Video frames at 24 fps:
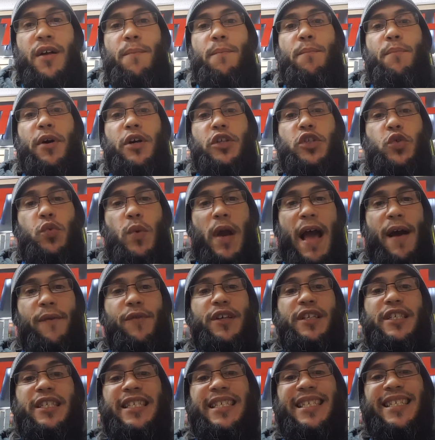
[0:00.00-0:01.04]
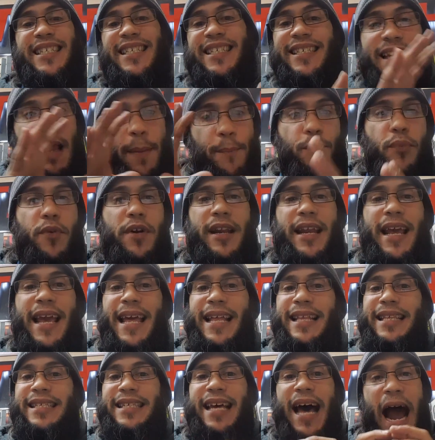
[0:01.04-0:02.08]
But you have a separate,
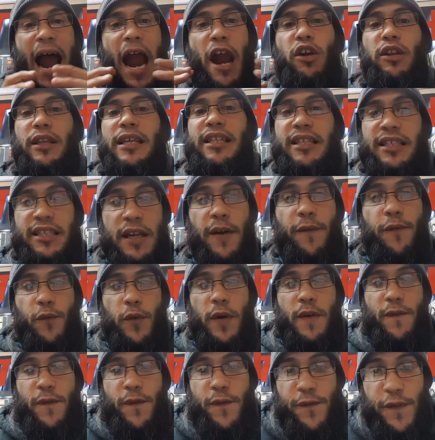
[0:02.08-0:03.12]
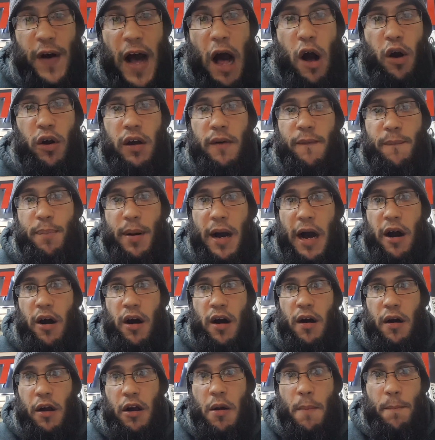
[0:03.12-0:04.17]
entirely different file
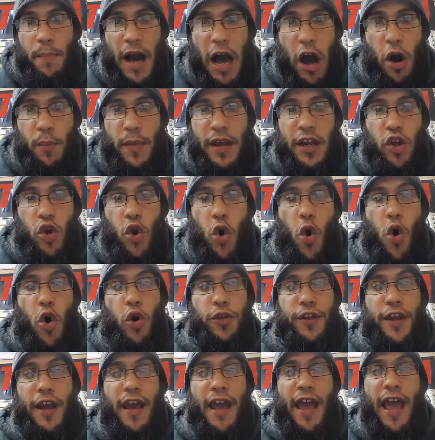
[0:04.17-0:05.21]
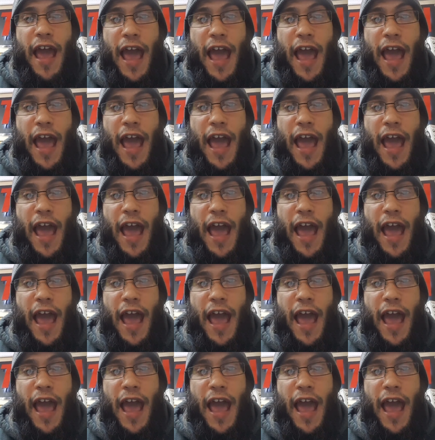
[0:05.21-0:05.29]
compilement called